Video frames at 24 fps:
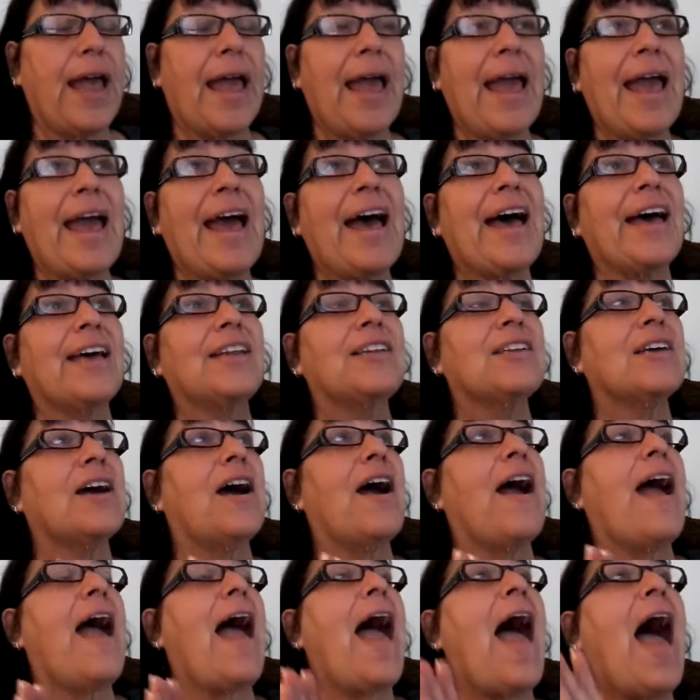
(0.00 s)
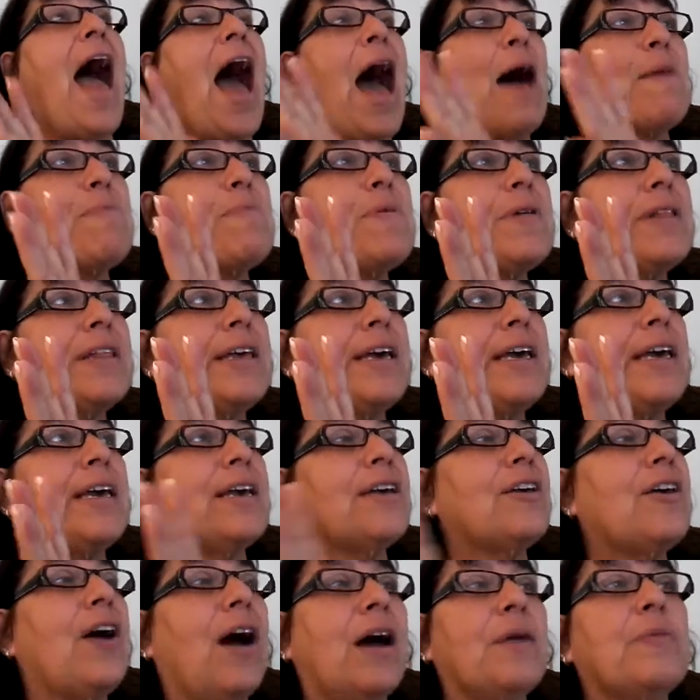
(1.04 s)
and happily,
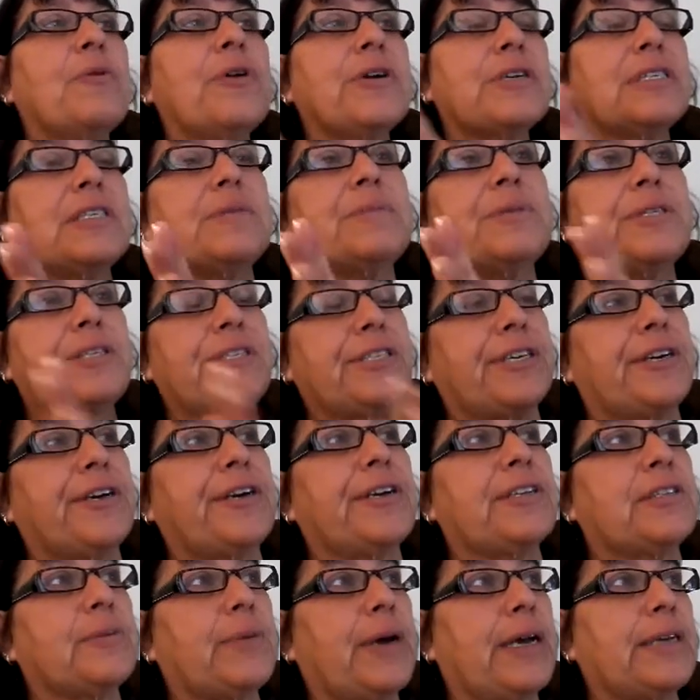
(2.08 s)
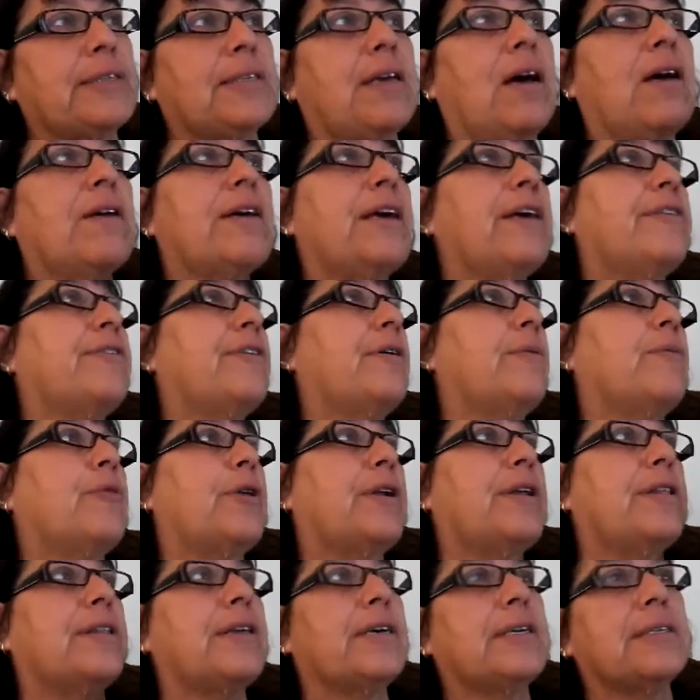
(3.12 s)
God works in mysterious ways. I'll give him
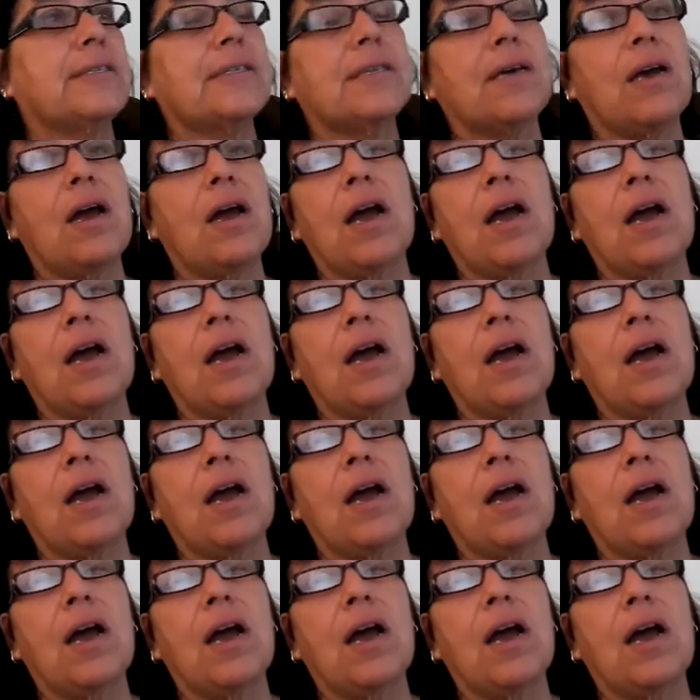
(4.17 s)
one of those.